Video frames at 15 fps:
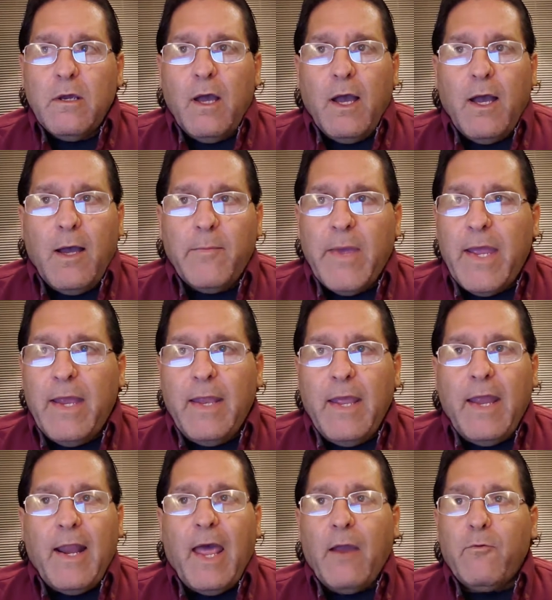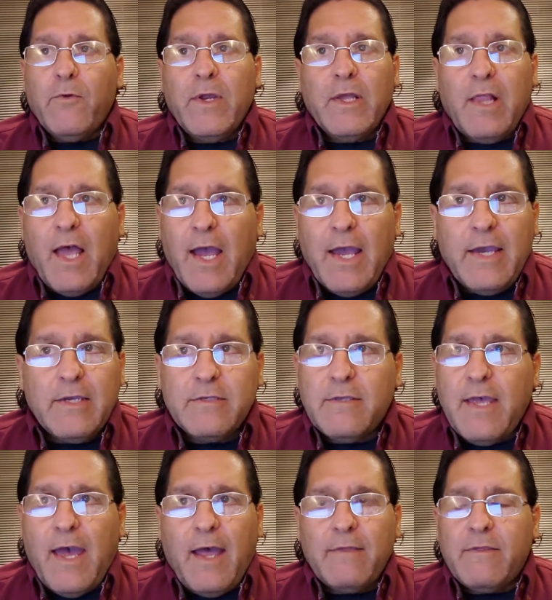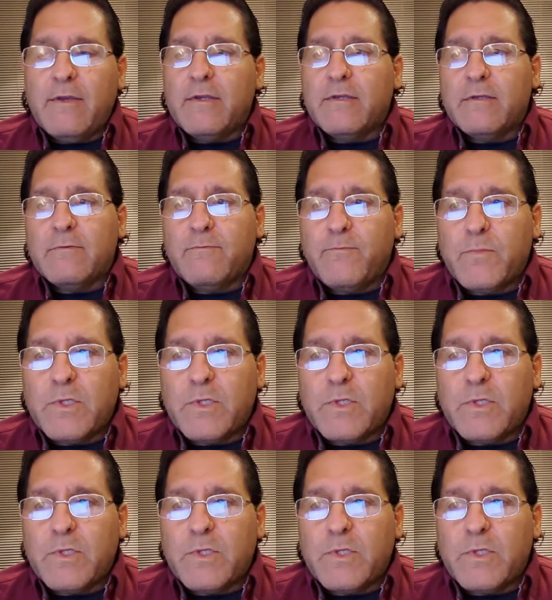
And I realize that this